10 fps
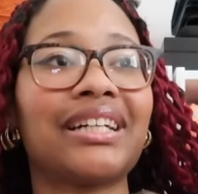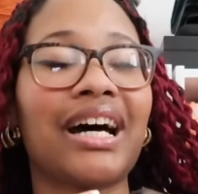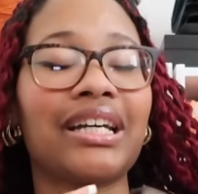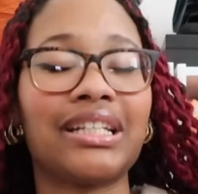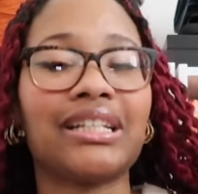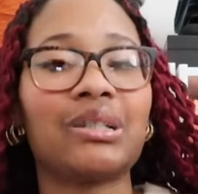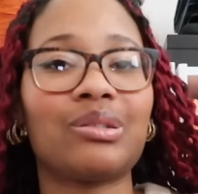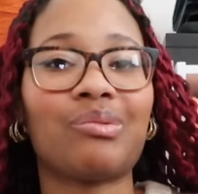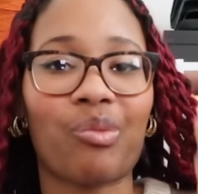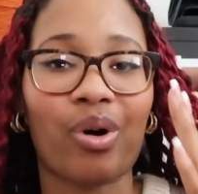I
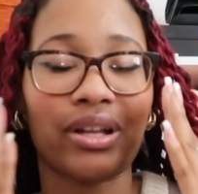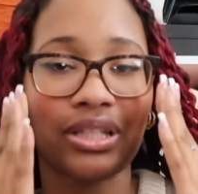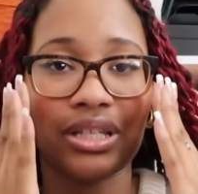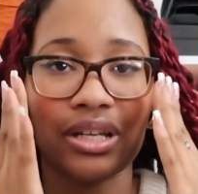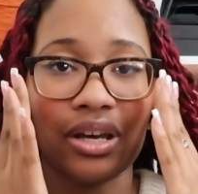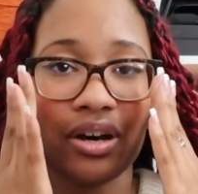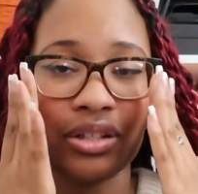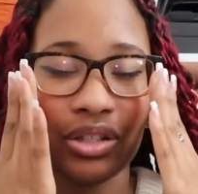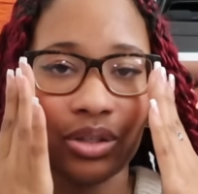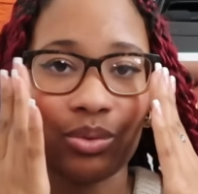didn't want to knit
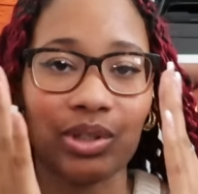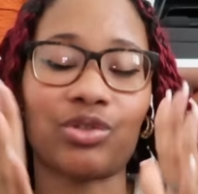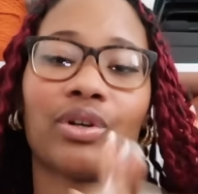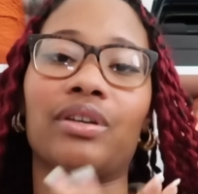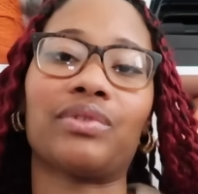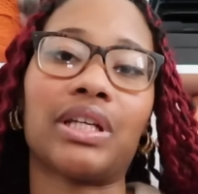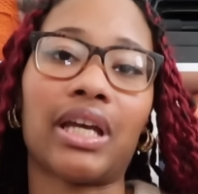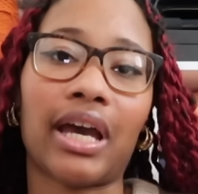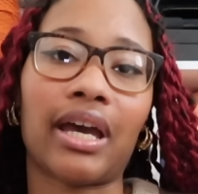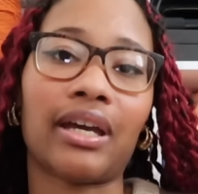on just one strand of
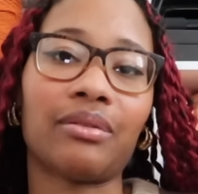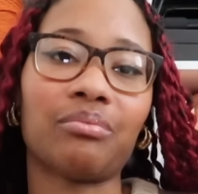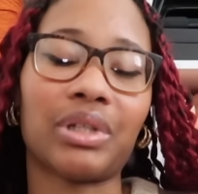DK